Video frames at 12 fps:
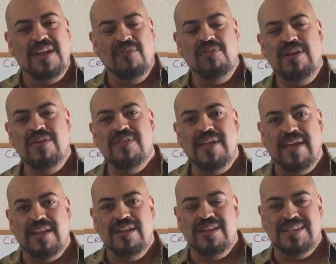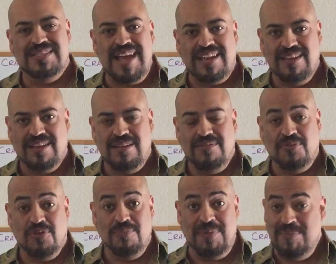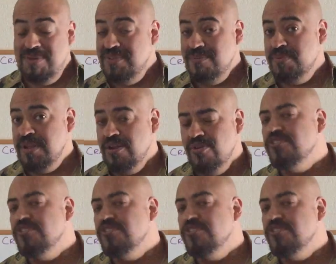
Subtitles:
Every now and then, an executive, or maybe even a peer,